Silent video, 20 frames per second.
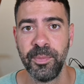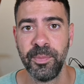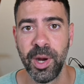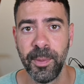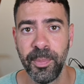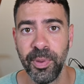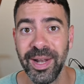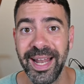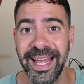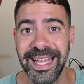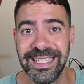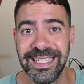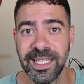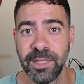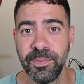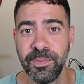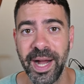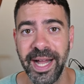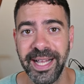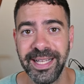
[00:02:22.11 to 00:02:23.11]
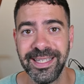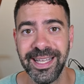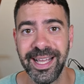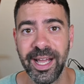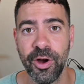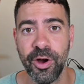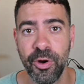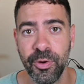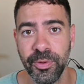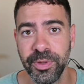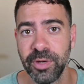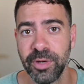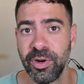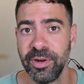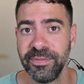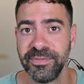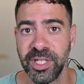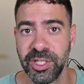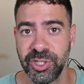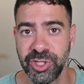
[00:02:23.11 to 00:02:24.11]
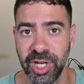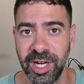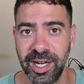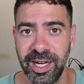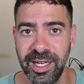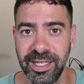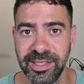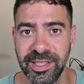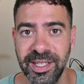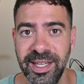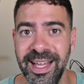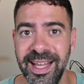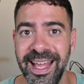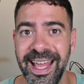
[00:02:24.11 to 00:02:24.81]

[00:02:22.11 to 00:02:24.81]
populated by the owner of the chart,